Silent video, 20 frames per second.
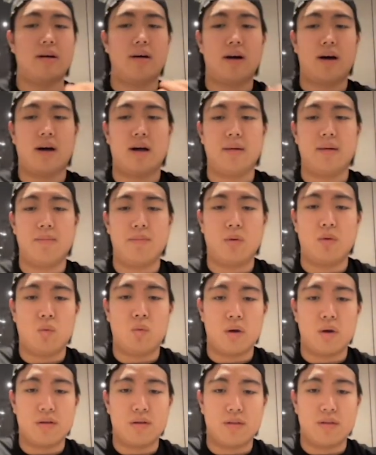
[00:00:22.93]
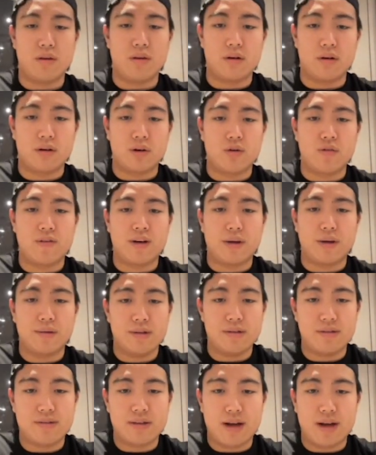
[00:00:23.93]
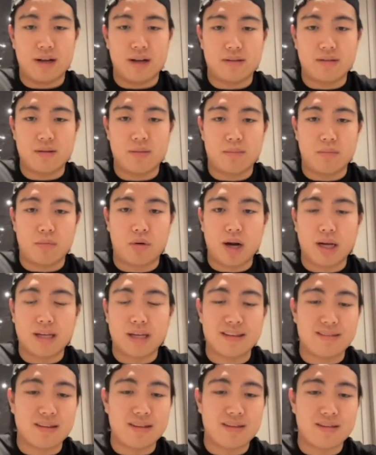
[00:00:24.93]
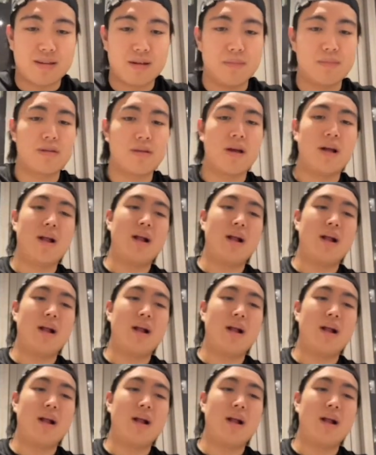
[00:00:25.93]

I'm one of the co-founders at Meraki Systems,